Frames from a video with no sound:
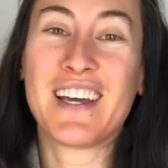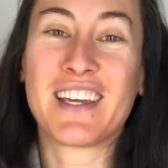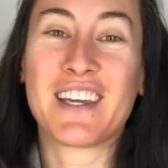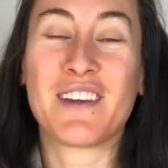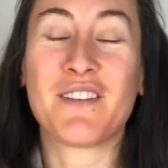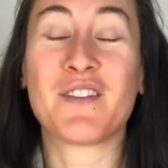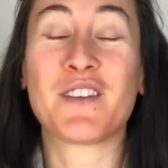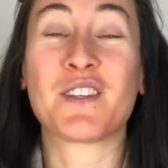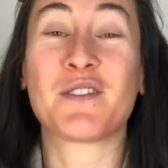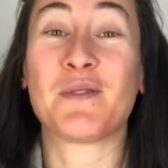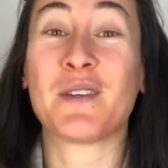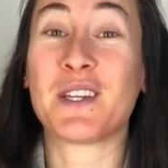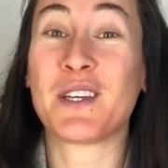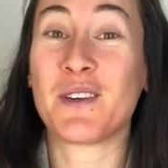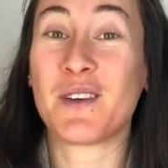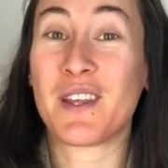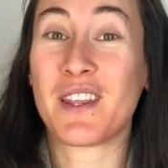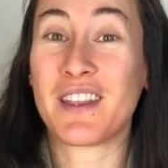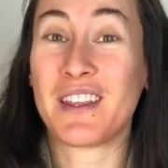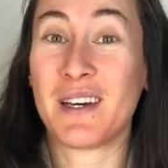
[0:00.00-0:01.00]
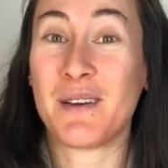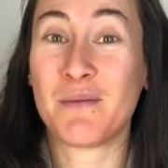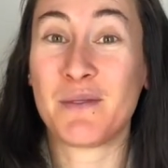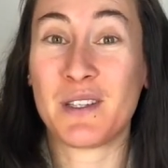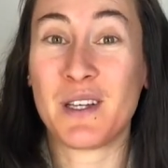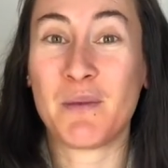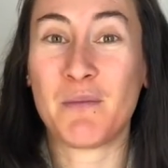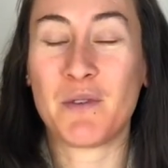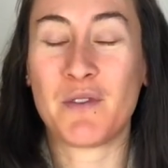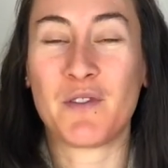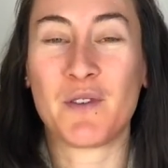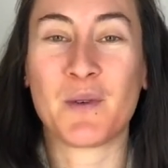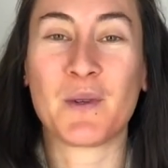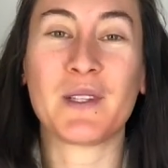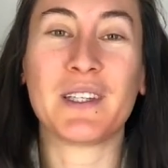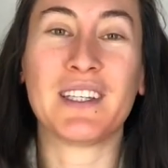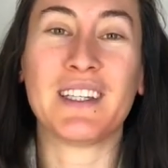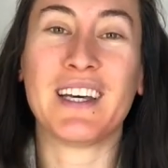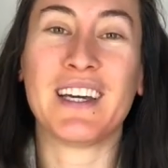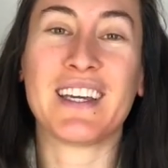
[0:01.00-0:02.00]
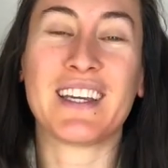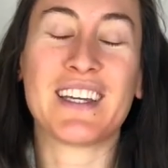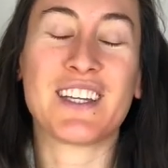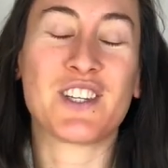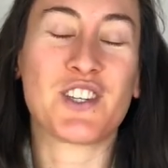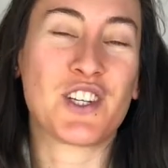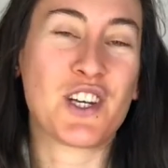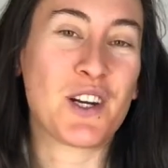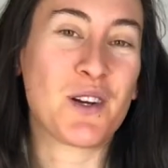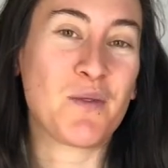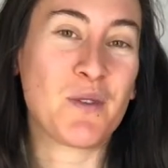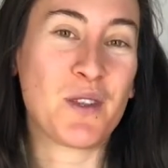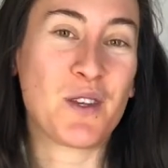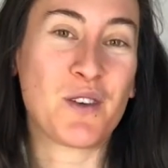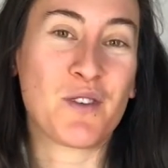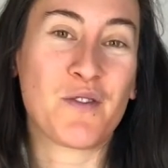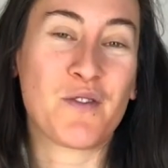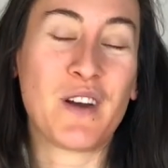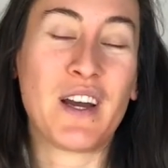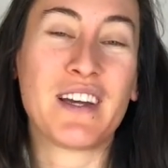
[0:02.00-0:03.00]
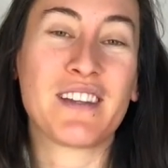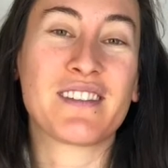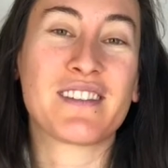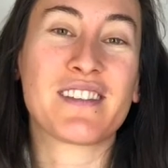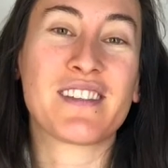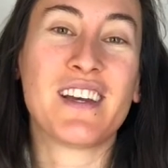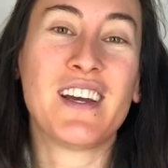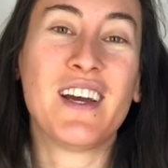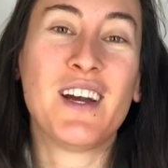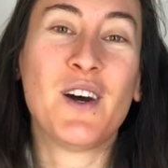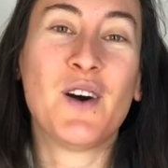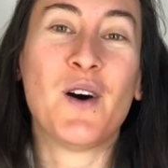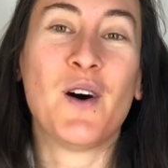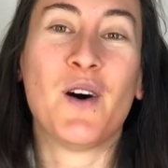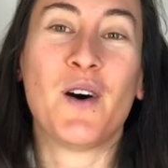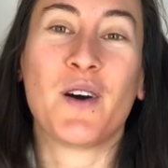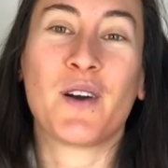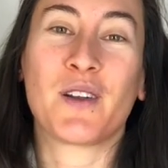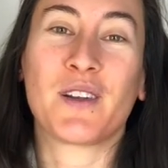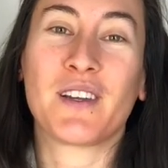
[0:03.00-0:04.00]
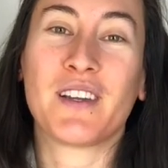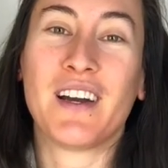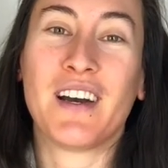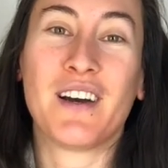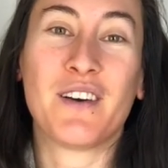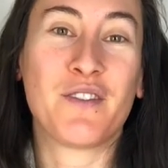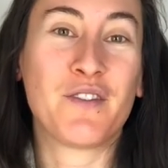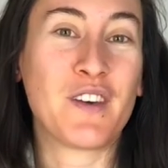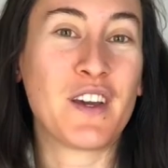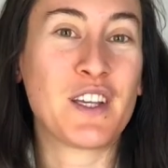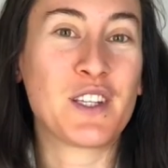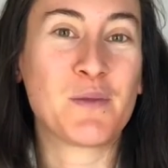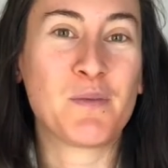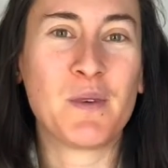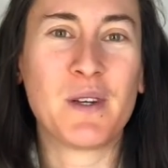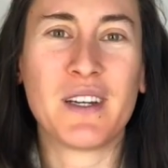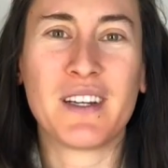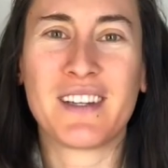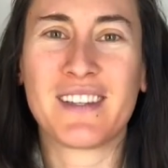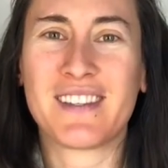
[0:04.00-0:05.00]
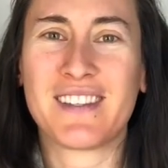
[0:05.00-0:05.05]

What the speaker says: Give this video a thumbs up if you really like it. Share it with your friends on Facebook.